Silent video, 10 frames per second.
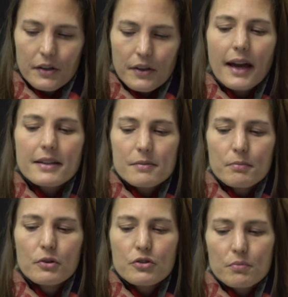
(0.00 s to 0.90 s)
that's
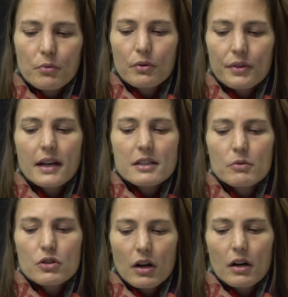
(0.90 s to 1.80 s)
much
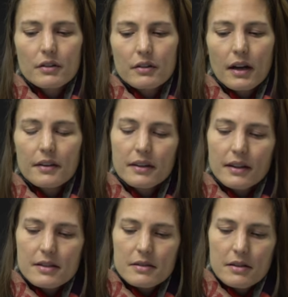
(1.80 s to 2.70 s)
harder, I think
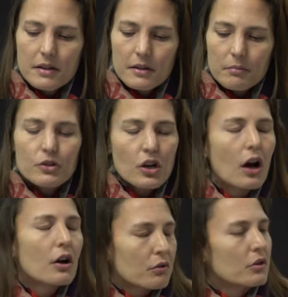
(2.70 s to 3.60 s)
that's much
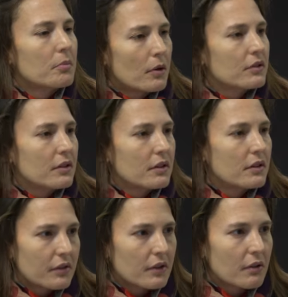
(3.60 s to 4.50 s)
harder on the body than
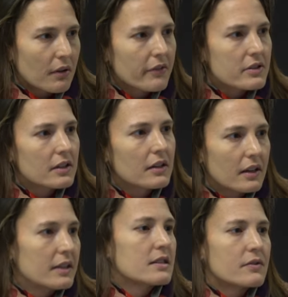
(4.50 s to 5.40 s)
the zero gravity,
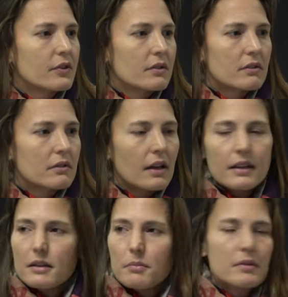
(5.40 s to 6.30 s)
at least for
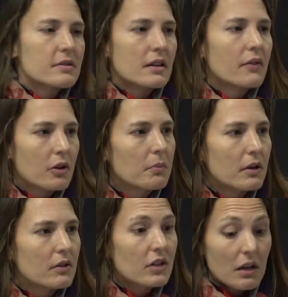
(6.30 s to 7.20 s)
any significant
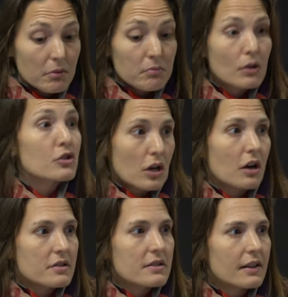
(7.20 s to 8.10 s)
period of time. It'd be much
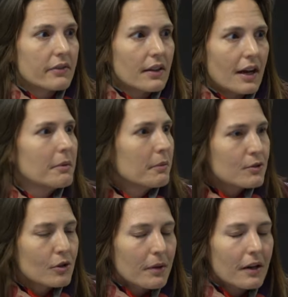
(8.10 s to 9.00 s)
harder to live like that. I mean, we
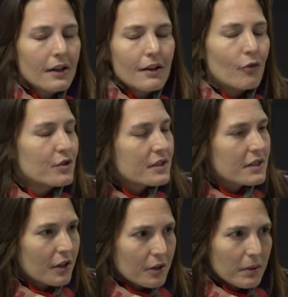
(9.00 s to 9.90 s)
talk about
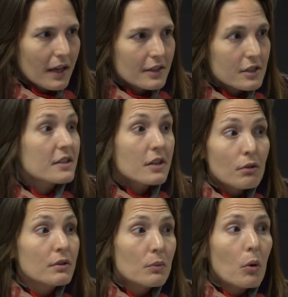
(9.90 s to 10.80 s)
visiting other planets. That's
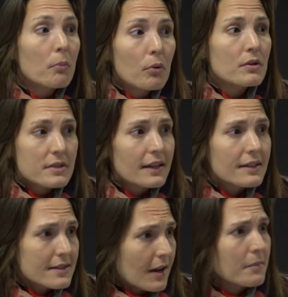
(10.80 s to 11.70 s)
only 1.8
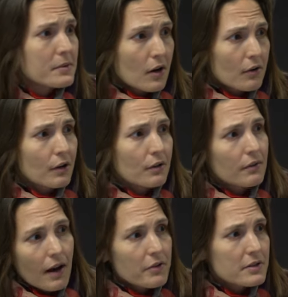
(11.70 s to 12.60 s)
times our own
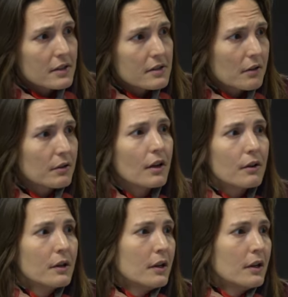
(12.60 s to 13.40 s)
gravity. So, you know,